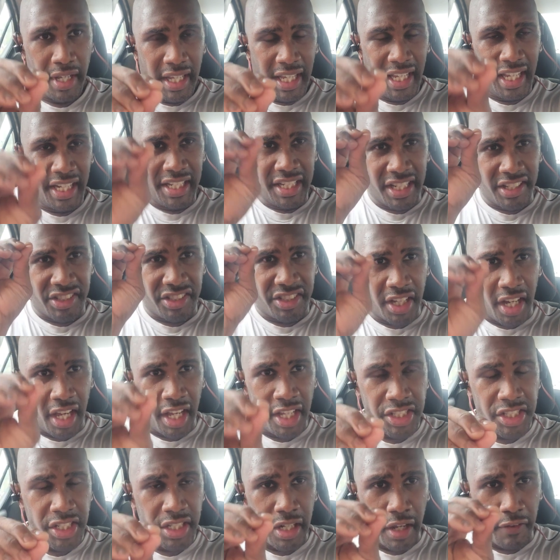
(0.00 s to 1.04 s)
in this
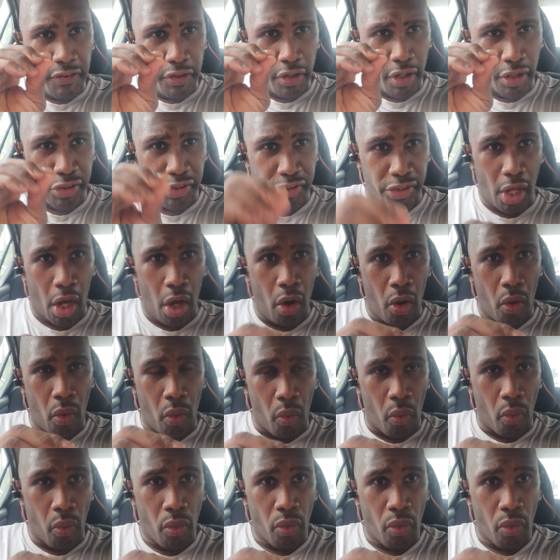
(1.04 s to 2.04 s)
dungeon of your soul,